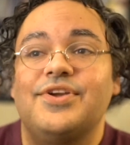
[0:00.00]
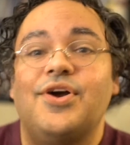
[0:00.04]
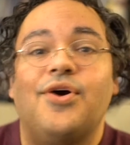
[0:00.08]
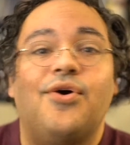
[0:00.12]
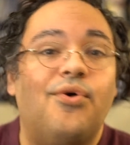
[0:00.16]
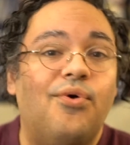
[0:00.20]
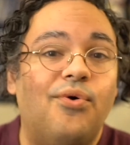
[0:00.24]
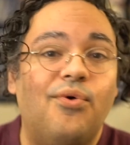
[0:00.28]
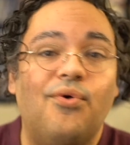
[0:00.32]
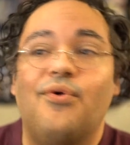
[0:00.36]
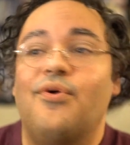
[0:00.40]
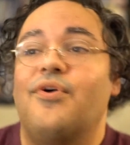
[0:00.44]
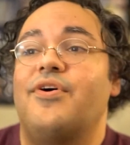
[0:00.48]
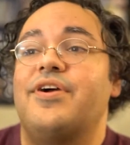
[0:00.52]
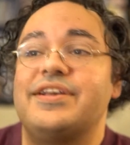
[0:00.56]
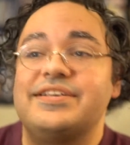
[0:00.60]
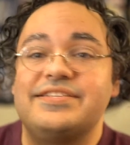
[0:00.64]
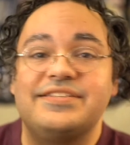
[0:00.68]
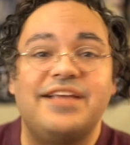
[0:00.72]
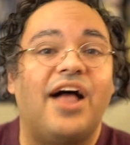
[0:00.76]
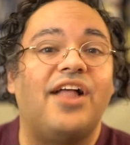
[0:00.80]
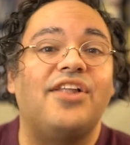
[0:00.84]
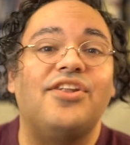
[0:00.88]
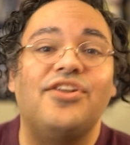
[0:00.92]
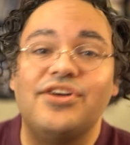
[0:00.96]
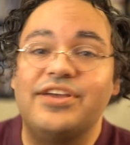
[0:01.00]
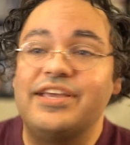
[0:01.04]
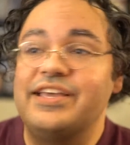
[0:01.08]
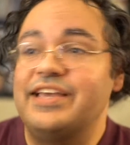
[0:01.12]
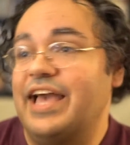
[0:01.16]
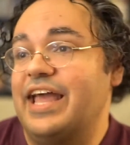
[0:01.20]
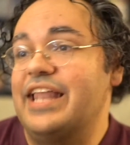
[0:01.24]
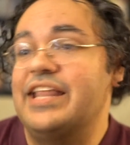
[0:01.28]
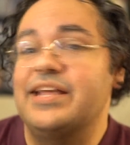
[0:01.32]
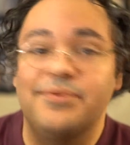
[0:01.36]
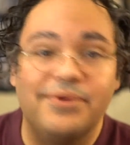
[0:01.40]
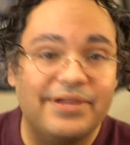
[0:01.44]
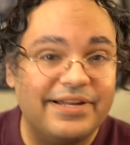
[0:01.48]
Horror is not looking
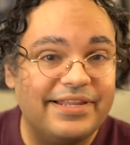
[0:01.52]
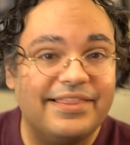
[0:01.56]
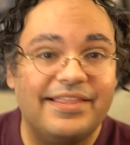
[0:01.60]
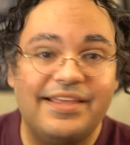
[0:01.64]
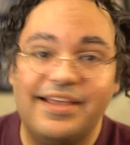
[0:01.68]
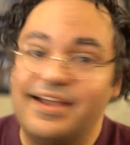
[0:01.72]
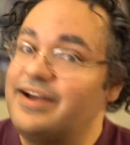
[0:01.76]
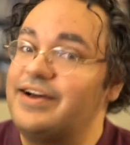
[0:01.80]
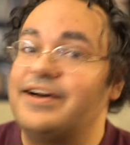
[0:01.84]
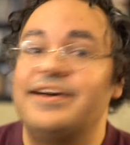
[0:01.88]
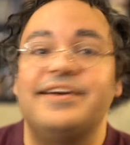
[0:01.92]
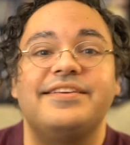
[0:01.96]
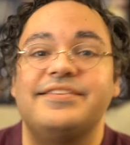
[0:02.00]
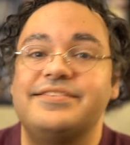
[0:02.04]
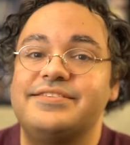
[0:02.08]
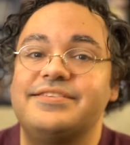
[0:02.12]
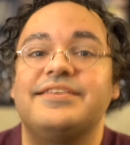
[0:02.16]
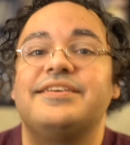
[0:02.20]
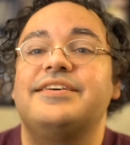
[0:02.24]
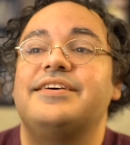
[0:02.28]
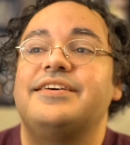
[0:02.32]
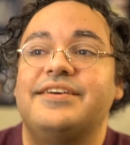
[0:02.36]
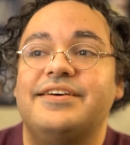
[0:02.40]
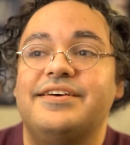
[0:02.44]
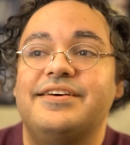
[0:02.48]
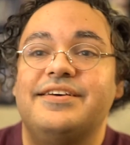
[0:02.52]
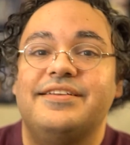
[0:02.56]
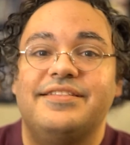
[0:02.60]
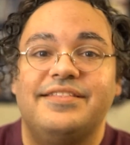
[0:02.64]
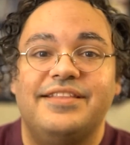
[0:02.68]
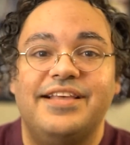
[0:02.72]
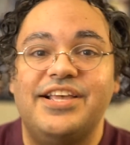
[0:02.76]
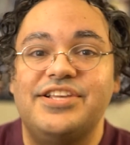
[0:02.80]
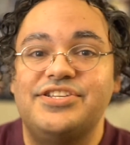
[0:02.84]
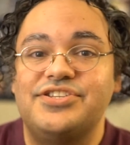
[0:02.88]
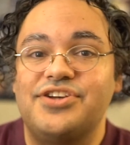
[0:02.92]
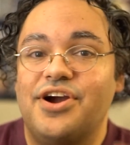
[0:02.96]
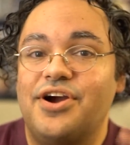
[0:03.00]
anyone in the eyes.
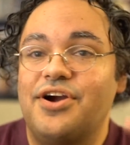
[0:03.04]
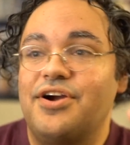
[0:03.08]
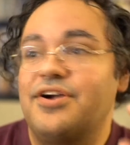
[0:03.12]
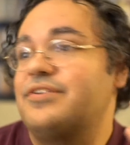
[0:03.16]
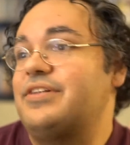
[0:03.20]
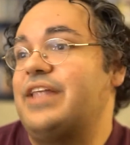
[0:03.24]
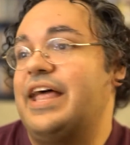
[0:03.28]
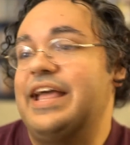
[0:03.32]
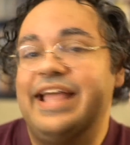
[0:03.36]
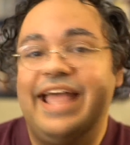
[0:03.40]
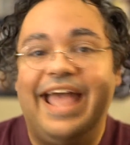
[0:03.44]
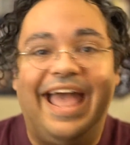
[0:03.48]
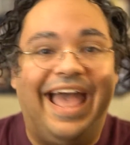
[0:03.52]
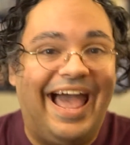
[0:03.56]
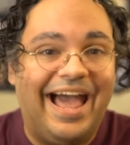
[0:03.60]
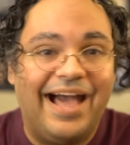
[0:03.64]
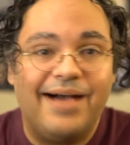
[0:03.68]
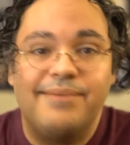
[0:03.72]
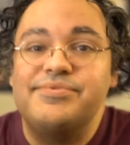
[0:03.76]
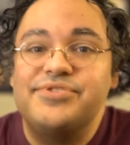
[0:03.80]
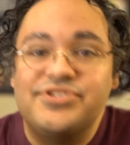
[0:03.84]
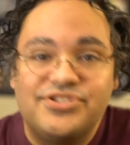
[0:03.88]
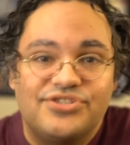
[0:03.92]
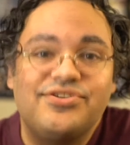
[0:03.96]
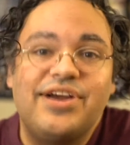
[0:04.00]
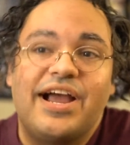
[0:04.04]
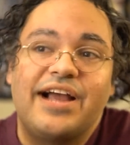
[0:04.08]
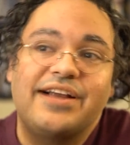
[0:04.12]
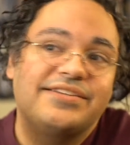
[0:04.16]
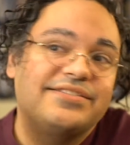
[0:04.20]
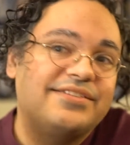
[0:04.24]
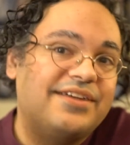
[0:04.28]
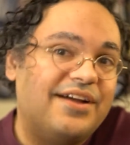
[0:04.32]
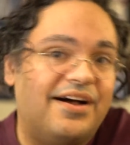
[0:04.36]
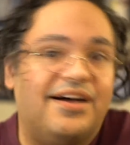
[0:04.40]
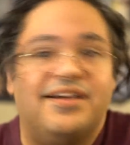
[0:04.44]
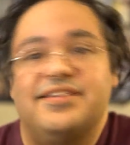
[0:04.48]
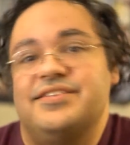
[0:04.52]
These are like abstract
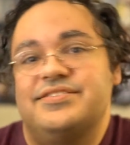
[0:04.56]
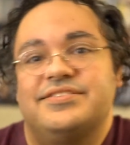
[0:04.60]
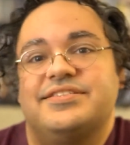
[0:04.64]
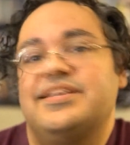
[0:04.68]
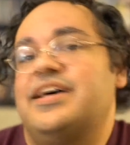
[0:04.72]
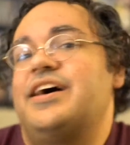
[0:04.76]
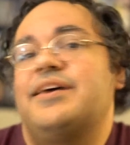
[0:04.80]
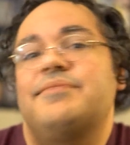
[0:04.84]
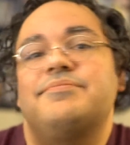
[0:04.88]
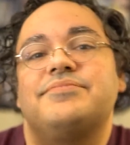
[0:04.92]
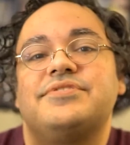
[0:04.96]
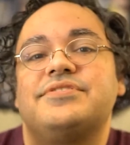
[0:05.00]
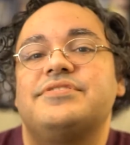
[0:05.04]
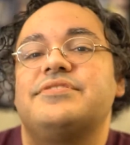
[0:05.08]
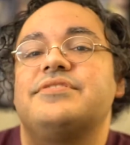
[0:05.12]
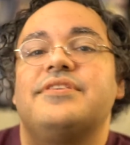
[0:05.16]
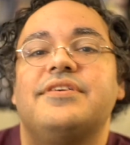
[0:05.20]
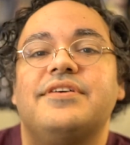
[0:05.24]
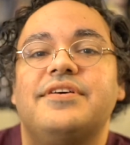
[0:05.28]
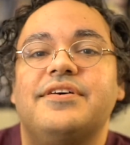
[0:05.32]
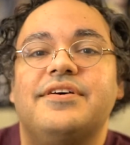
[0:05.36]
concepts.